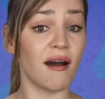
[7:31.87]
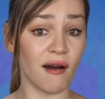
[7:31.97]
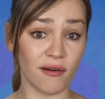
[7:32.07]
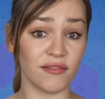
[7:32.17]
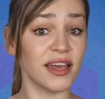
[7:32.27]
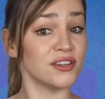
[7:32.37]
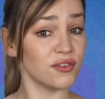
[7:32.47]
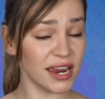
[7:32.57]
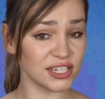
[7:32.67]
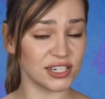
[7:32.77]
of
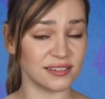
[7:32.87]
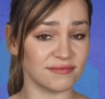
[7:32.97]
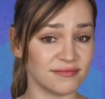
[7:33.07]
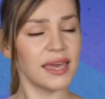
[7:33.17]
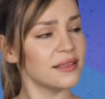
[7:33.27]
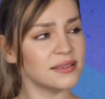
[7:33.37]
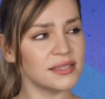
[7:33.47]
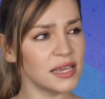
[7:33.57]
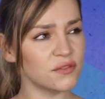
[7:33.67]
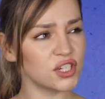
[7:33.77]
attraction. It's
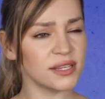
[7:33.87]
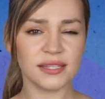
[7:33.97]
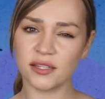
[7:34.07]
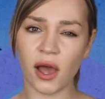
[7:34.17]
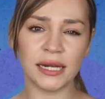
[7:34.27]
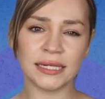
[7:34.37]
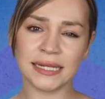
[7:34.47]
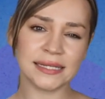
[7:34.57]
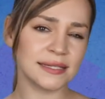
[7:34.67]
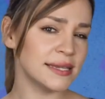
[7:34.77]
as if she's
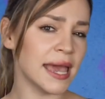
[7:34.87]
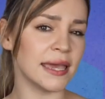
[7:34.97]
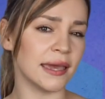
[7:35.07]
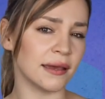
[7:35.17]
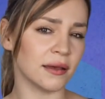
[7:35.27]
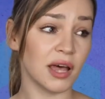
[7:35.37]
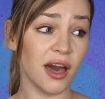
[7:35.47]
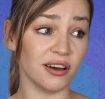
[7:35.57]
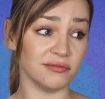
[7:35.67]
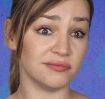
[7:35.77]
silently saying,
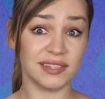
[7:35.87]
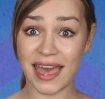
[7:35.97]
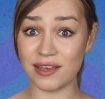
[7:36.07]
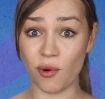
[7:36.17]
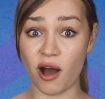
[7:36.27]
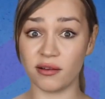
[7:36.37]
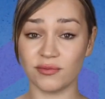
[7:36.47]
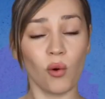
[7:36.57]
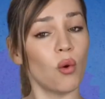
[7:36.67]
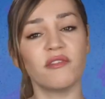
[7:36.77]
"Oh, there you are,"
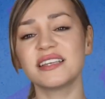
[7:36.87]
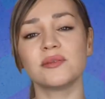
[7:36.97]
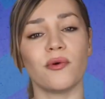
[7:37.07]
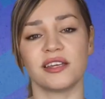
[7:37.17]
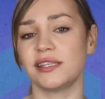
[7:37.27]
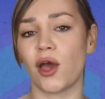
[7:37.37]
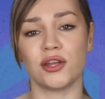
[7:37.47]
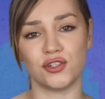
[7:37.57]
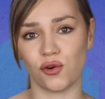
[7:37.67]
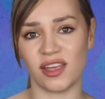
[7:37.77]
or expressing
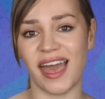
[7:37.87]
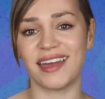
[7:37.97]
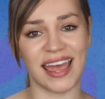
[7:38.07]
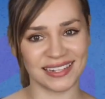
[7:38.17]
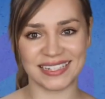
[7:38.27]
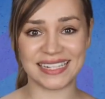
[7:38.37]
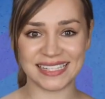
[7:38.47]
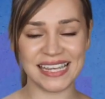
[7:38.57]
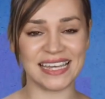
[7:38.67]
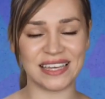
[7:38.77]
her joy at actually
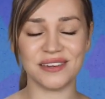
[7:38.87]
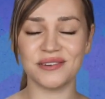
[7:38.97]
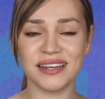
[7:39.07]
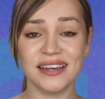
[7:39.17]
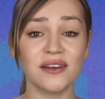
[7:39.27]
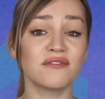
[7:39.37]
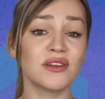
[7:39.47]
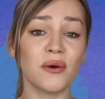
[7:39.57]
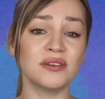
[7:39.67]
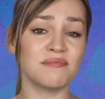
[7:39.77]
seeing you. For
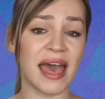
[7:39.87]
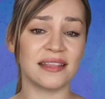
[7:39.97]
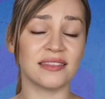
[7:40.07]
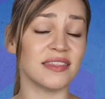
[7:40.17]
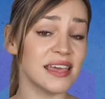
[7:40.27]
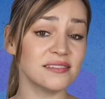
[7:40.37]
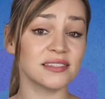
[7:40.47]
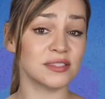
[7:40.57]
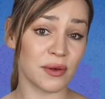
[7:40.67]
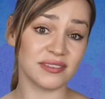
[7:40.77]
an older man, this
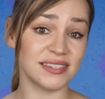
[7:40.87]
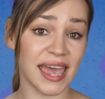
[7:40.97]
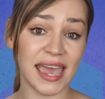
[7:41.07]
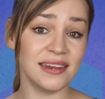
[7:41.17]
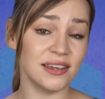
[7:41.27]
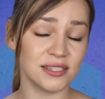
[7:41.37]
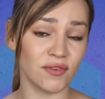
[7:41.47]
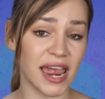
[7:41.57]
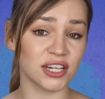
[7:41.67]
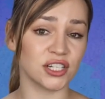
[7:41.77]
spontaneous
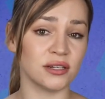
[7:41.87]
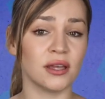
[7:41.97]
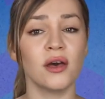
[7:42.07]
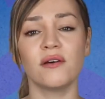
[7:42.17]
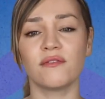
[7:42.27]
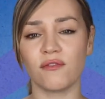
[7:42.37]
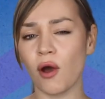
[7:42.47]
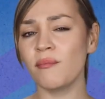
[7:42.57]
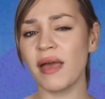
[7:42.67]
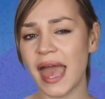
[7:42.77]
reaction
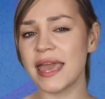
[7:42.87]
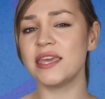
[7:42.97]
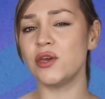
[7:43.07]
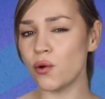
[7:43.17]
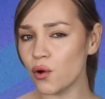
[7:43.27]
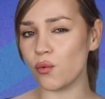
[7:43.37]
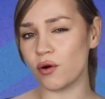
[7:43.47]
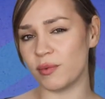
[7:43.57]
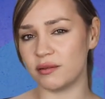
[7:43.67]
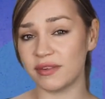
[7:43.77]
from a younger
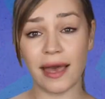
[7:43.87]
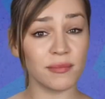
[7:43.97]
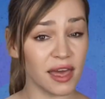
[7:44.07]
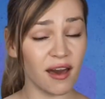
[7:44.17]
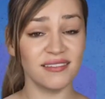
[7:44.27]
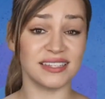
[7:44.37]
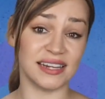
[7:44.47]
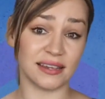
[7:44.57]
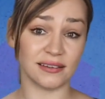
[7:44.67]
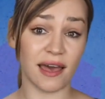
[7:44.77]
woman can be
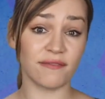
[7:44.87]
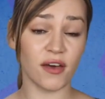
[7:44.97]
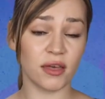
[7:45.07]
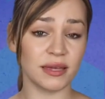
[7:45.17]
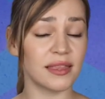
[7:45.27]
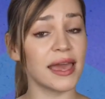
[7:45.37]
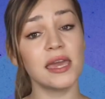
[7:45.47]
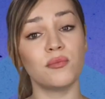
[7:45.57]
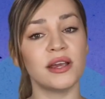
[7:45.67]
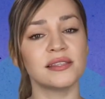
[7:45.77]
heartening, affirming that
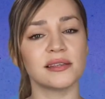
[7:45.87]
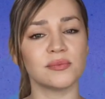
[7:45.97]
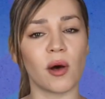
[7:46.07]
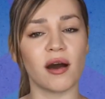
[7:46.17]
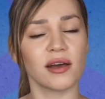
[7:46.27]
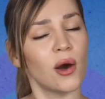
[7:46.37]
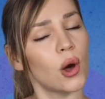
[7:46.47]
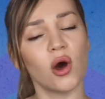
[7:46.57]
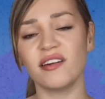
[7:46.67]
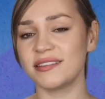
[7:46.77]
he brings a spark
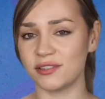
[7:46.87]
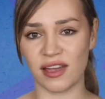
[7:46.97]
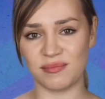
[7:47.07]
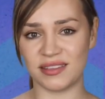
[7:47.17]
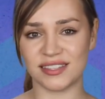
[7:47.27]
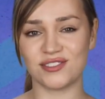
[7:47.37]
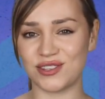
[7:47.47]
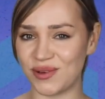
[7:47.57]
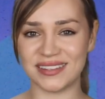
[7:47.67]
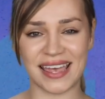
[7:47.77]
or excitement
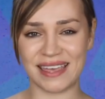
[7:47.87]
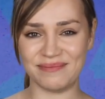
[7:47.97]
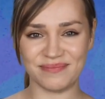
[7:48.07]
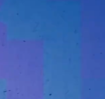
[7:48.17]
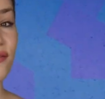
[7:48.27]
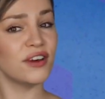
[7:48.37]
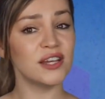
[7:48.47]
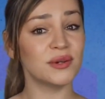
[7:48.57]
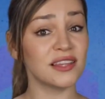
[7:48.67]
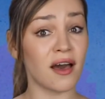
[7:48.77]
to her day.
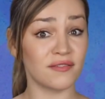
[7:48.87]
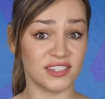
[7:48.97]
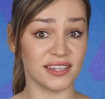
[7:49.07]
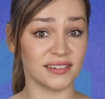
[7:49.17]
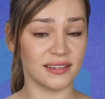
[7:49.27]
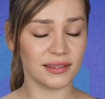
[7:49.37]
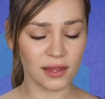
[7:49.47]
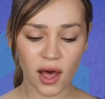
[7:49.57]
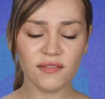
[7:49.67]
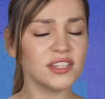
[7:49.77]
Frequent laughter.
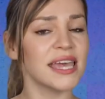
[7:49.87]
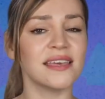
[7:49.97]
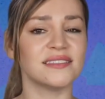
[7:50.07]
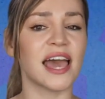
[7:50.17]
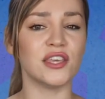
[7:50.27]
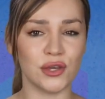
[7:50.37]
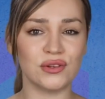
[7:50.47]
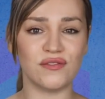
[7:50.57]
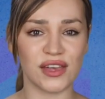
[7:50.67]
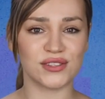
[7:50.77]
Laughter is that
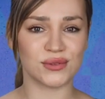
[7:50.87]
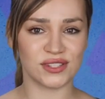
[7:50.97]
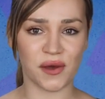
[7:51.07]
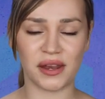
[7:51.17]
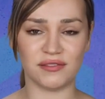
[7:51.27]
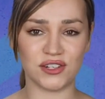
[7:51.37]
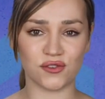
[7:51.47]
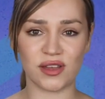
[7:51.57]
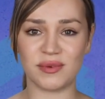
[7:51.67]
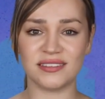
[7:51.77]
universal sign of
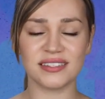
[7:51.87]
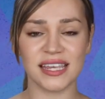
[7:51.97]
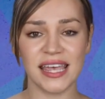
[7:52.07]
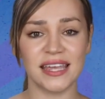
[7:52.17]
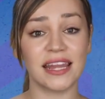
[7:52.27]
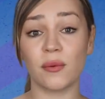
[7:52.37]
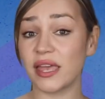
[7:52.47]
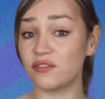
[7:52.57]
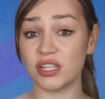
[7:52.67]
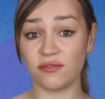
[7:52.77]
enjoyment. Now,
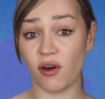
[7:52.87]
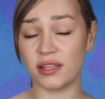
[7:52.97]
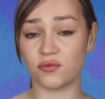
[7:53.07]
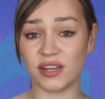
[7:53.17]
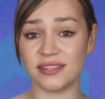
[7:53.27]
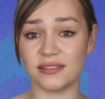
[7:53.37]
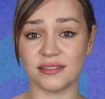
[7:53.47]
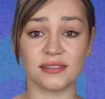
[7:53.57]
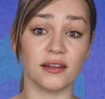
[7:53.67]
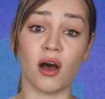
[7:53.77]
if she finds
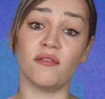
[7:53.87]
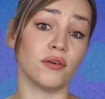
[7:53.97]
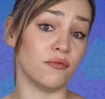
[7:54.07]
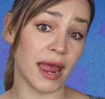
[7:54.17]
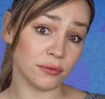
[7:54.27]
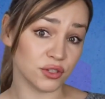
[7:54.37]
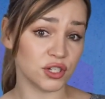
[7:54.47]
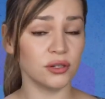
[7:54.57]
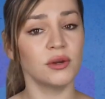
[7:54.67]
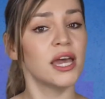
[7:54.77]
reasons to laugh around
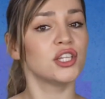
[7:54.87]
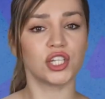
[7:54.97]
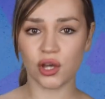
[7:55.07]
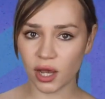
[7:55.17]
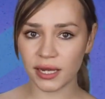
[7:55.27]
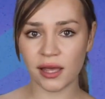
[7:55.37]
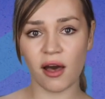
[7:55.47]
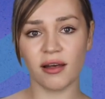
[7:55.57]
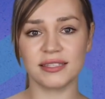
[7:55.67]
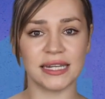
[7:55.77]
you, chuckling
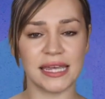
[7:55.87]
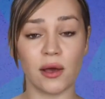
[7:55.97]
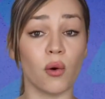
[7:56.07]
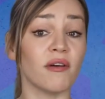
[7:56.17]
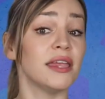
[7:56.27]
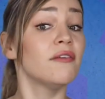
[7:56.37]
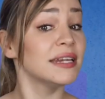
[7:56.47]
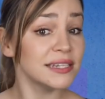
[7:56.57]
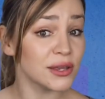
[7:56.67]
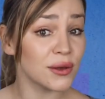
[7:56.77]
heartily or at your
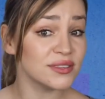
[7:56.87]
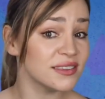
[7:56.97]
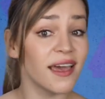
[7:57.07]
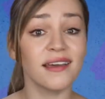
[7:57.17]
anecdotes,